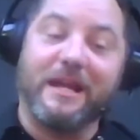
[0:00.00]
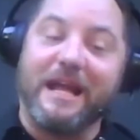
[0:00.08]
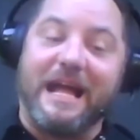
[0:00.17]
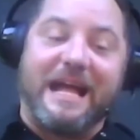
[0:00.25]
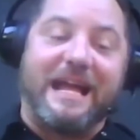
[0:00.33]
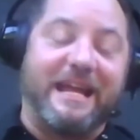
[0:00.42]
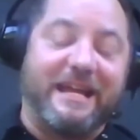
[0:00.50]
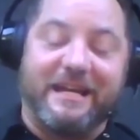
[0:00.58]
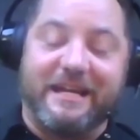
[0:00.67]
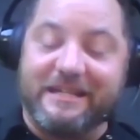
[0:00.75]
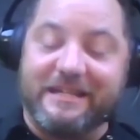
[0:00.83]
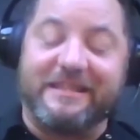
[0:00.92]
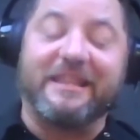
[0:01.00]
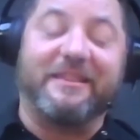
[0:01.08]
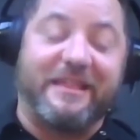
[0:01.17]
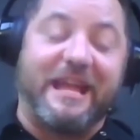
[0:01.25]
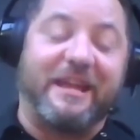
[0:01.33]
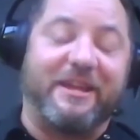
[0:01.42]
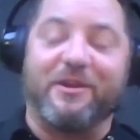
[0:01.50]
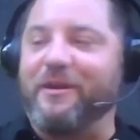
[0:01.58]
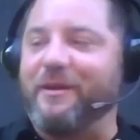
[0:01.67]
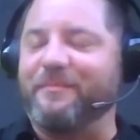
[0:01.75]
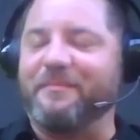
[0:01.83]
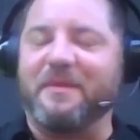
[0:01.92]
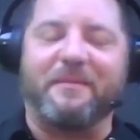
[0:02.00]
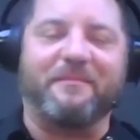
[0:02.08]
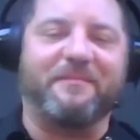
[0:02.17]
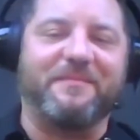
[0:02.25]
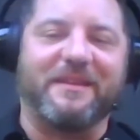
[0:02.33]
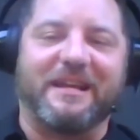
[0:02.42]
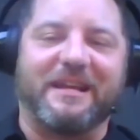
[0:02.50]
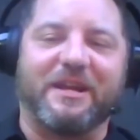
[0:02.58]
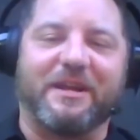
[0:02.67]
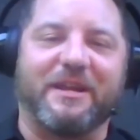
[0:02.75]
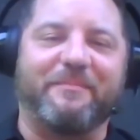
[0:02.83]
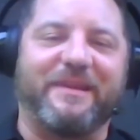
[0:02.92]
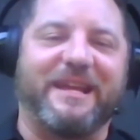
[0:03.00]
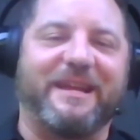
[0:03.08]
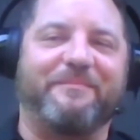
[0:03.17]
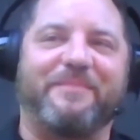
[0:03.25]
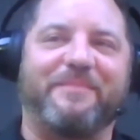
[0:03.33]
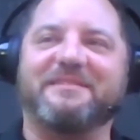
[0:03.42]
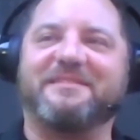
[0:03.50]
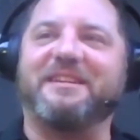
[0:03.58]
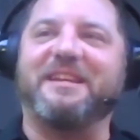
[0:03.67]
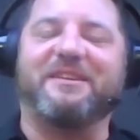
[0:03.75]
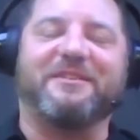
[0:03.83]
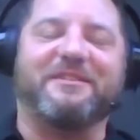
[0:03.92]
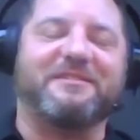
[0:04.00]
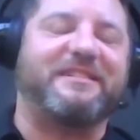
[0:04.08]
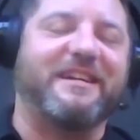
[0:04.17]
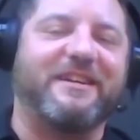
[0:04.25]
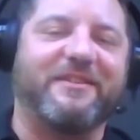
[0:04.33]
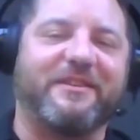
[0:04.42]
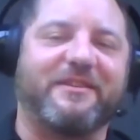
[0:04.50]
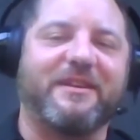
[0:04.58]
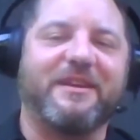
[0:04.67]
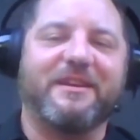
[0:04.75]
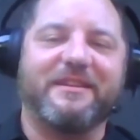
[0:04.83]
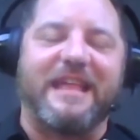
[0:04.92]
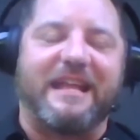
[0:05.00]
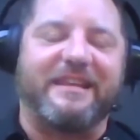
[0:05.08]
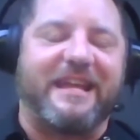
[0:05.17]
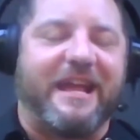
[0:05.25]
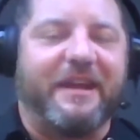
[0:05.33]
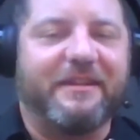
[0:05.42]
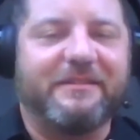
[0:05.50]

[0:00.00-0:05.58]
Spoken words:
I thank you. I'm gonna be pins and needles till that day.